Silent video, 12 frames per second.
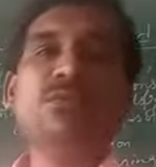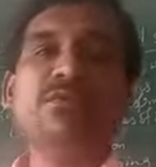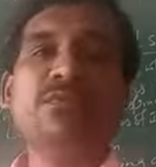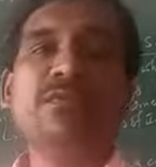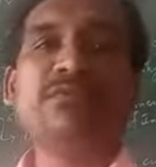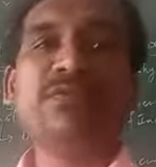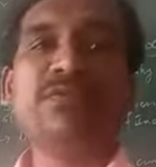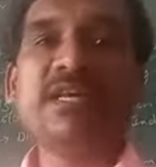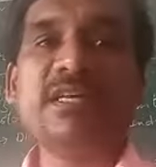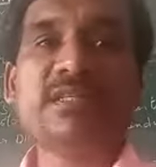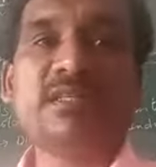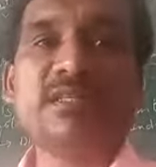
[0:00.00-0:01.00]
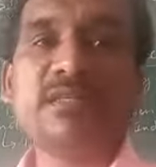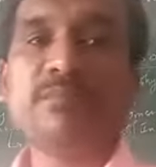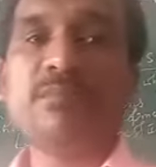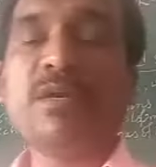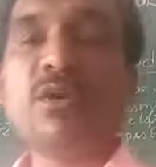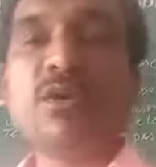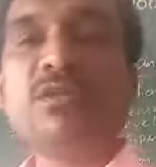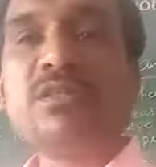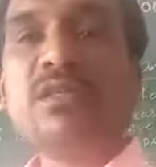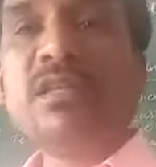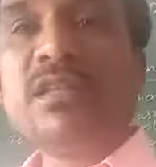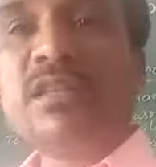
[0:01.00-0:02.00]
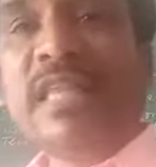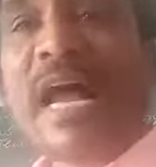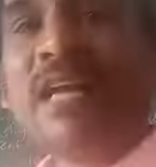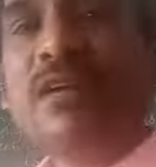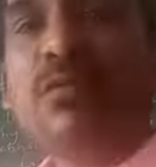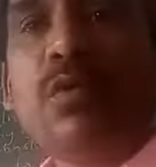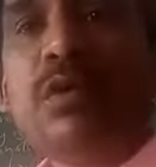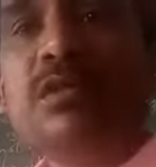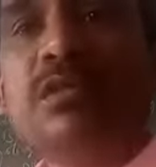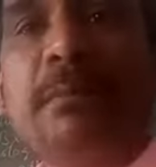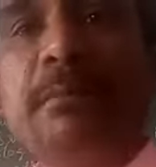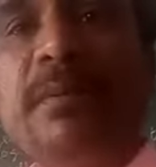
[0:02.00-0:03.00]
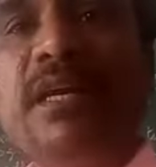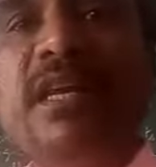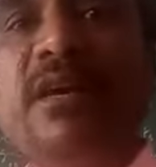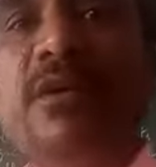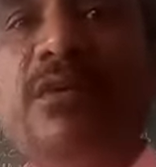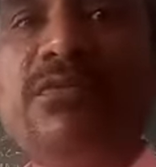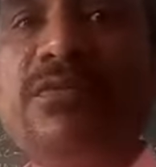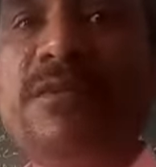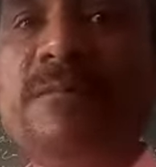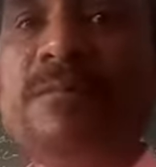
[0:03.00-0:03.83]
50s, because that was a period of